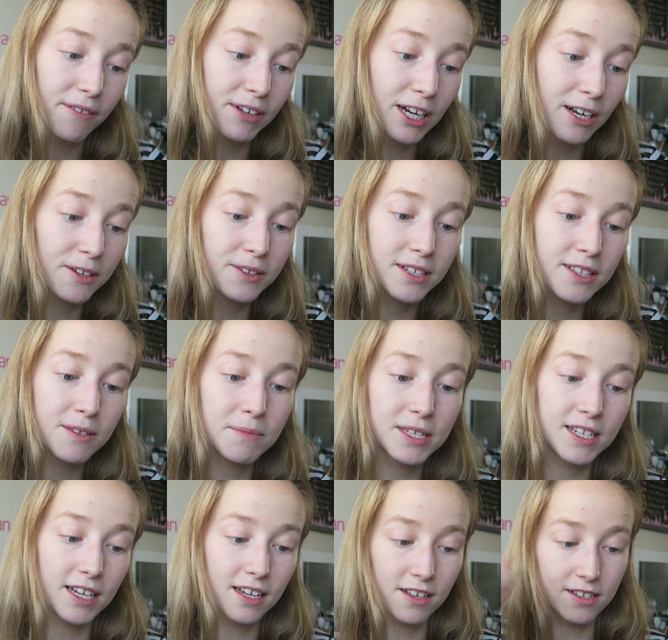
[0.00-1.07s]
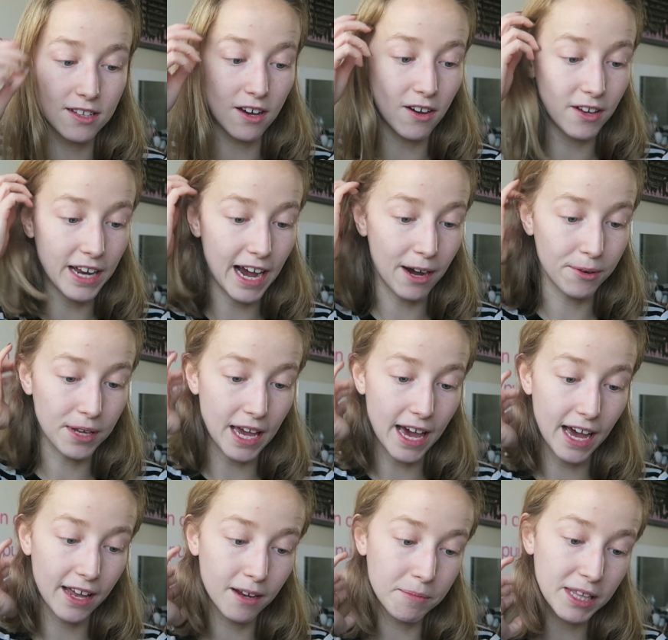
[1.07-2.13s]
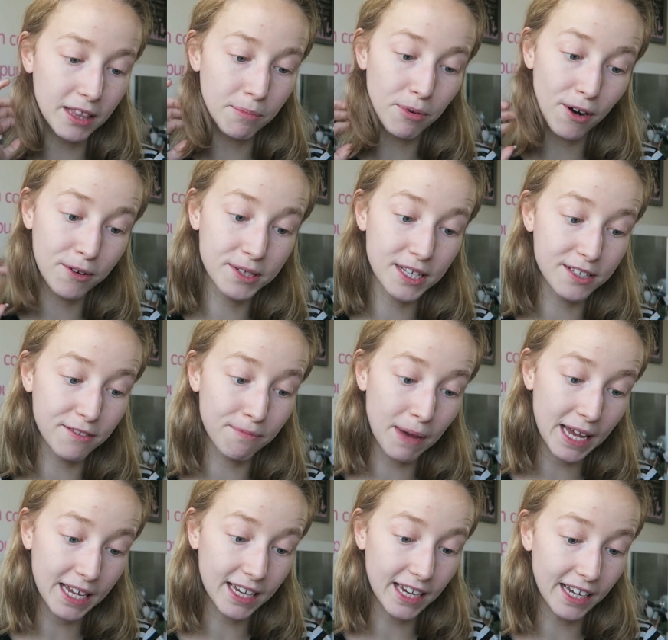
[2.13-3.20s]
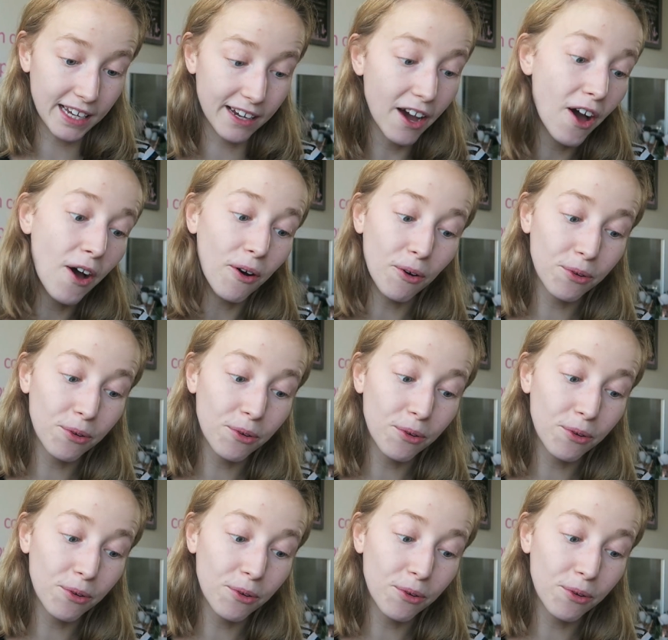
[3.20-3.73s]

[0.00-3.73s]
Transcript: I've included some stickers that aren't out yet and I'm in the process of making.